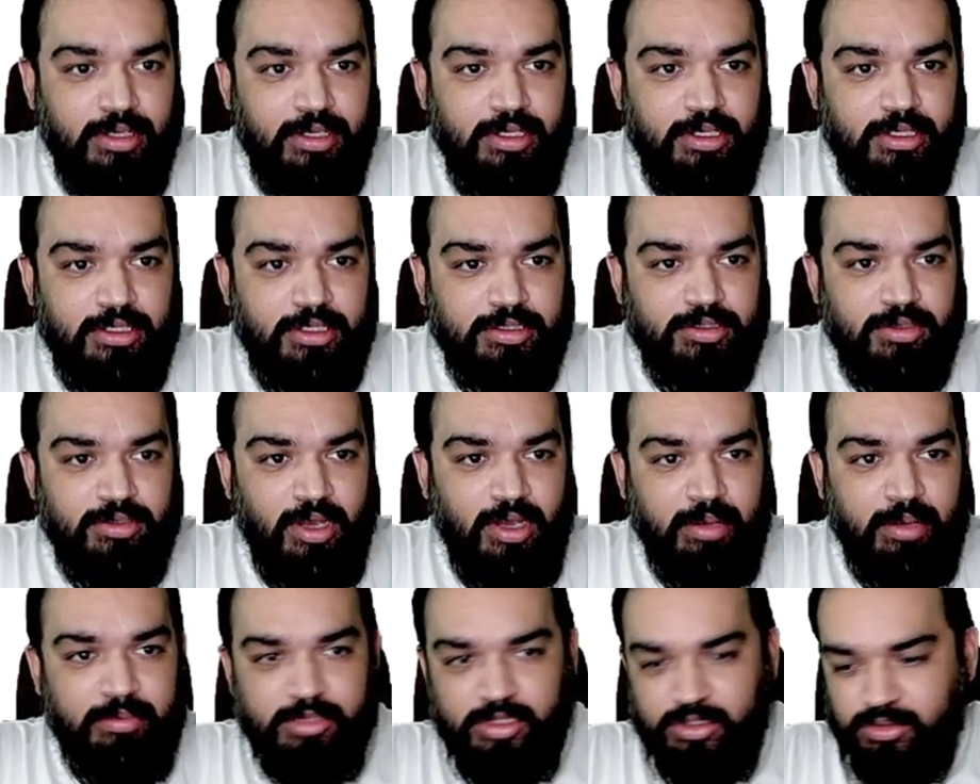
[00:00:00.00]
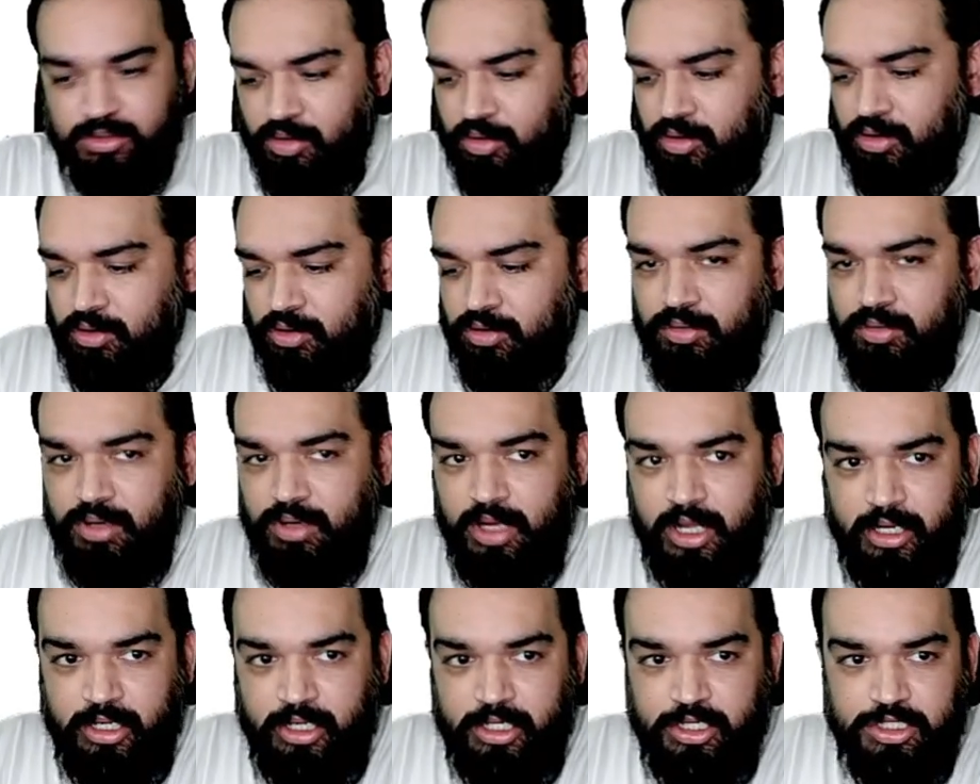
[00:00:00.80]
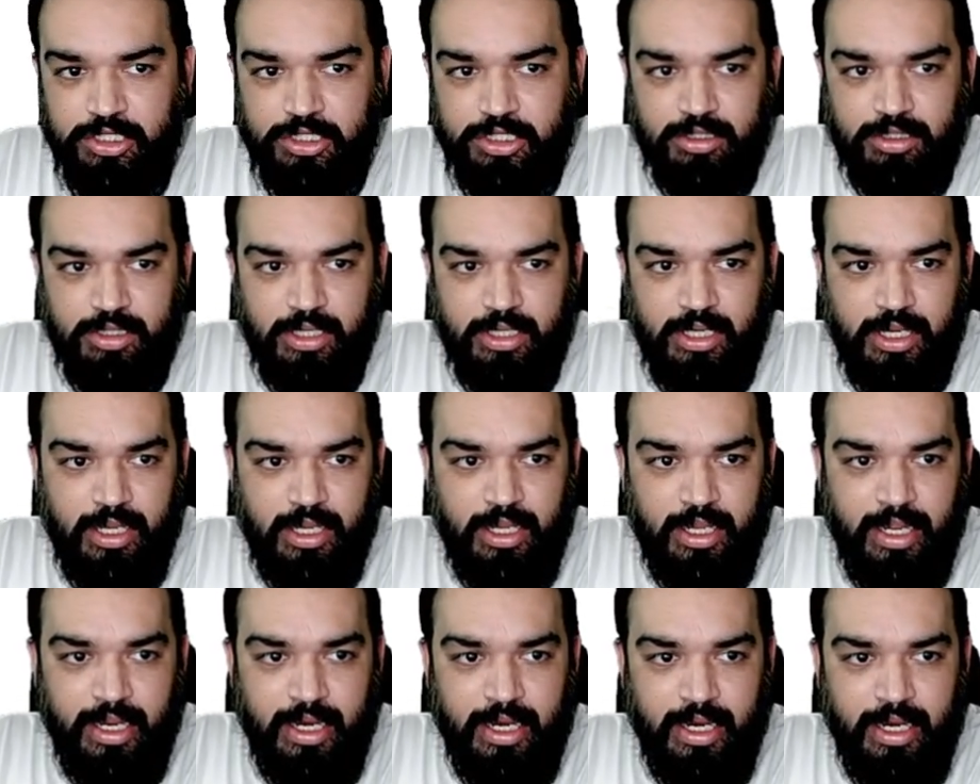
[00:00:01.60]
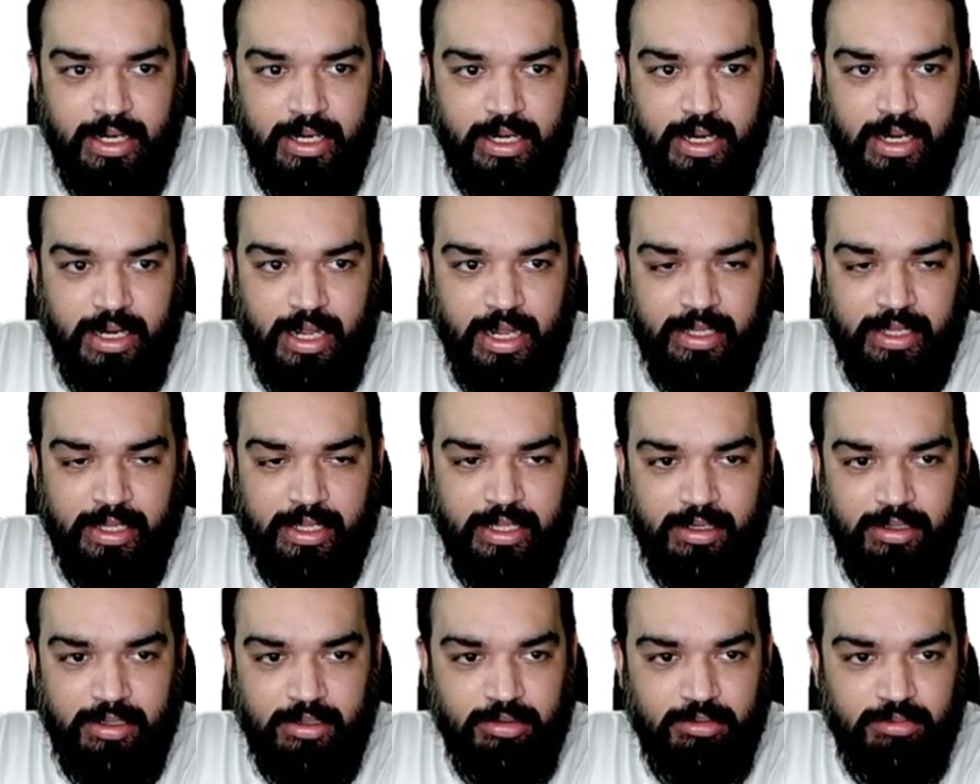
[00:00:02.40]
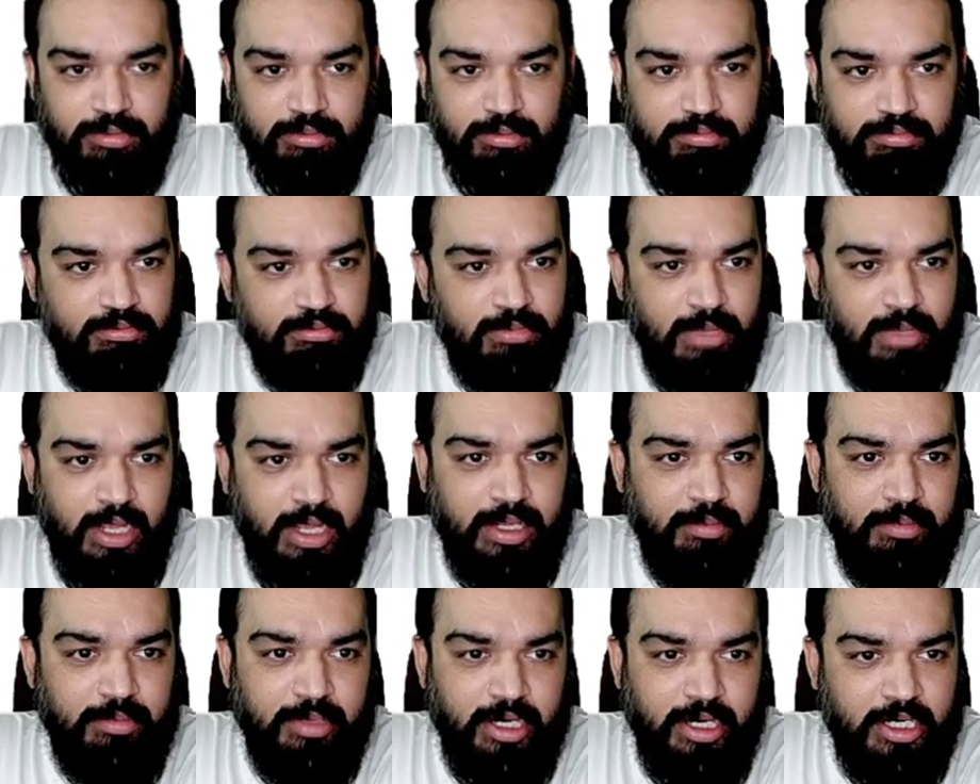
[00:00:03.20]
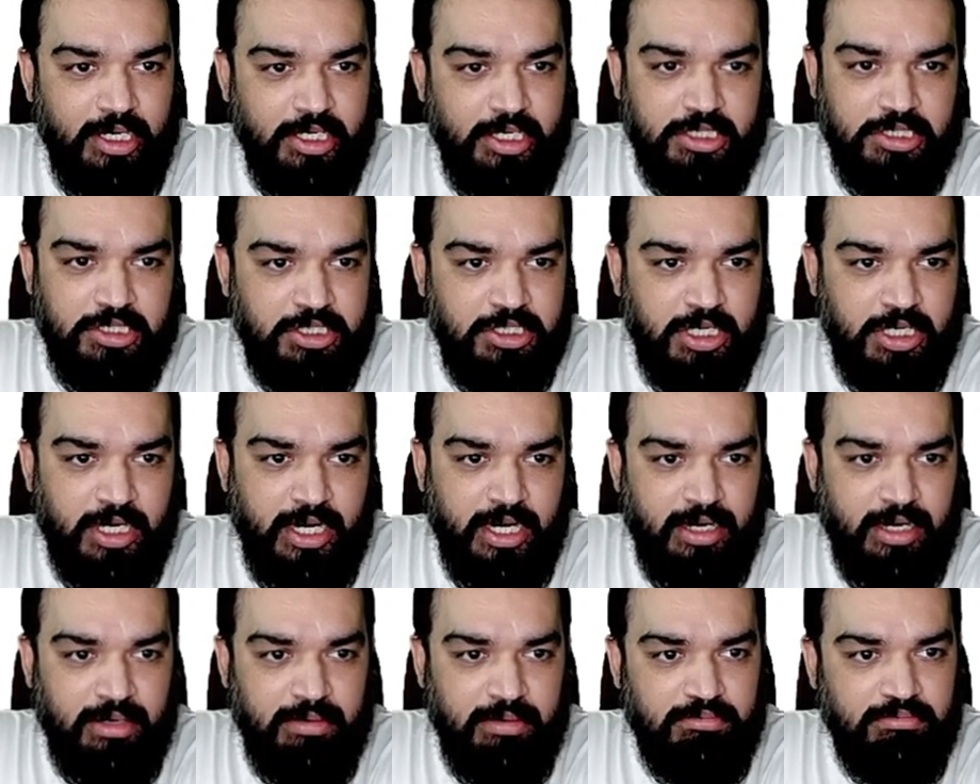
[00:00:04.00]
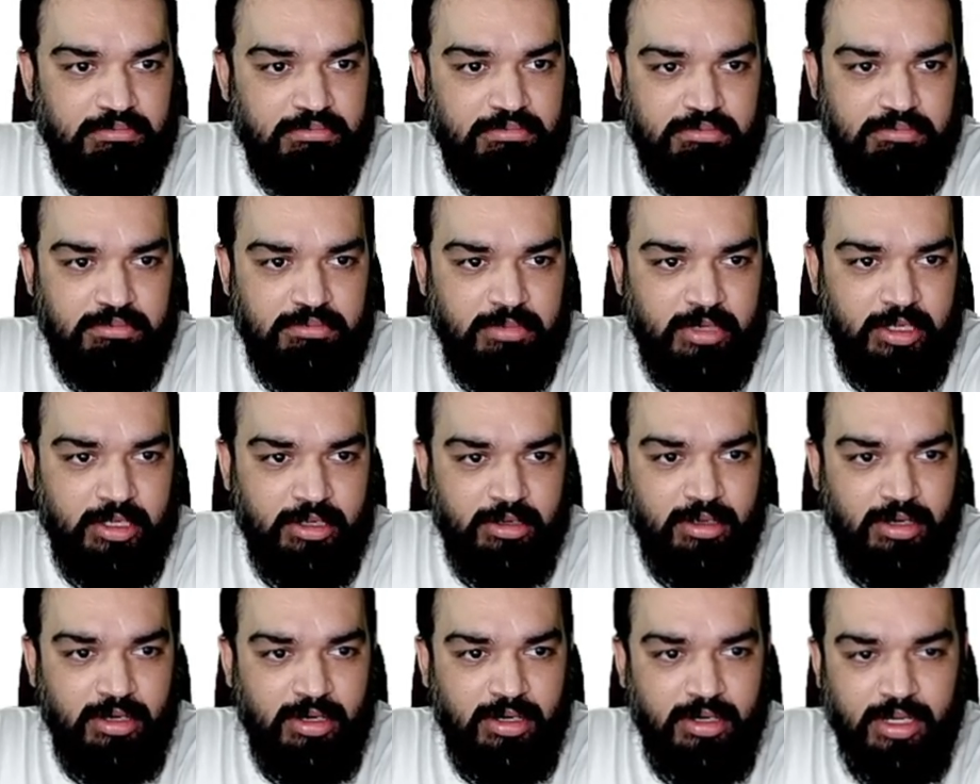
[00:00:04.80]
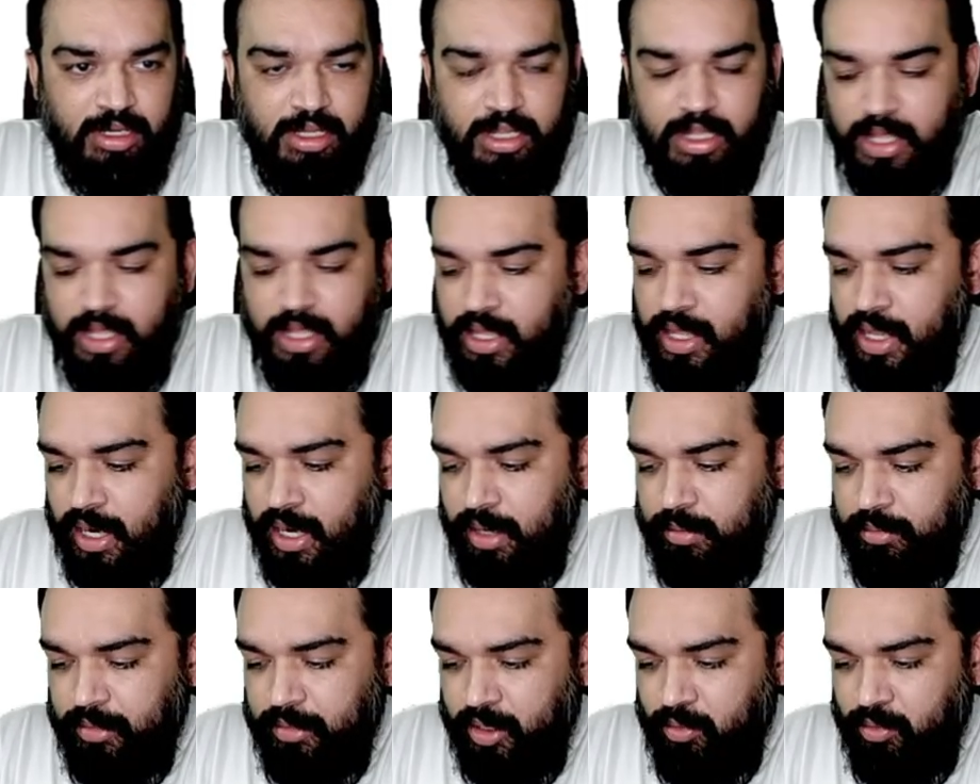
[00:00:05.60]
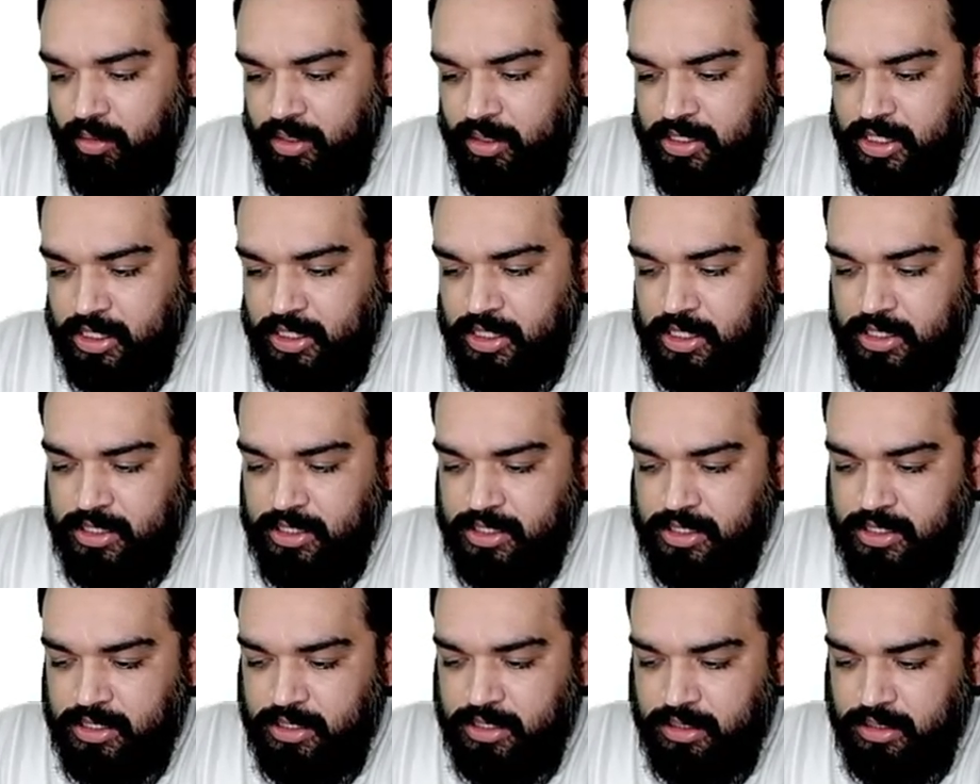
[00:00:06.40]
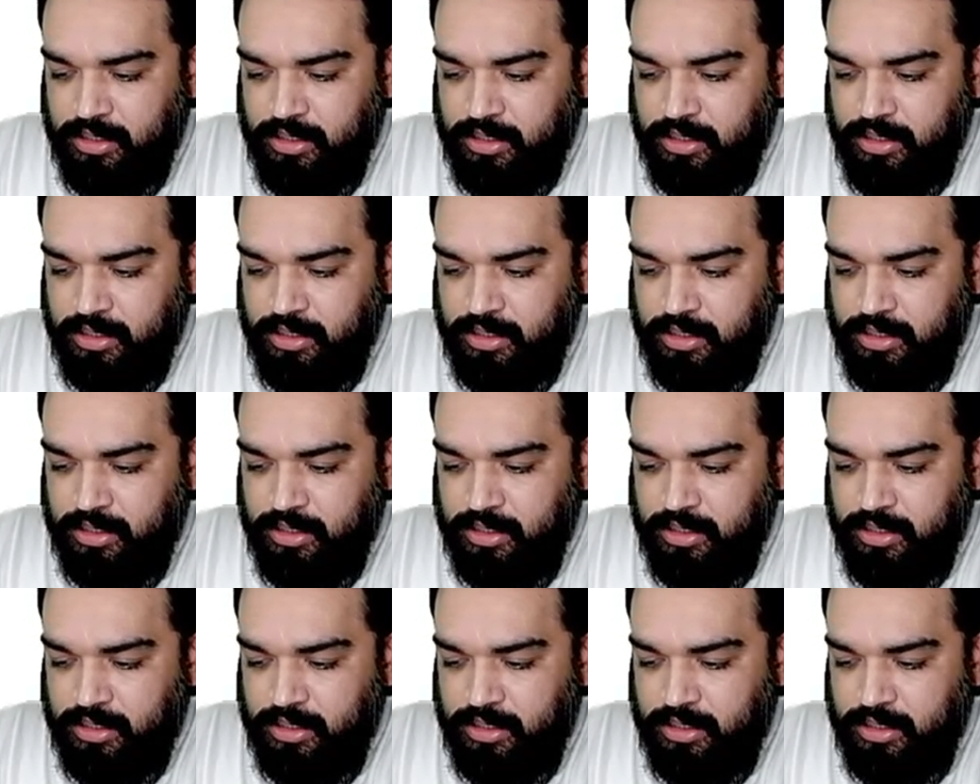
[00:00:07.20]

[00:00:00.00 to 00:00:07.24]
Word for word: so i'm just going to do harish and i can i can be reached at here and my question is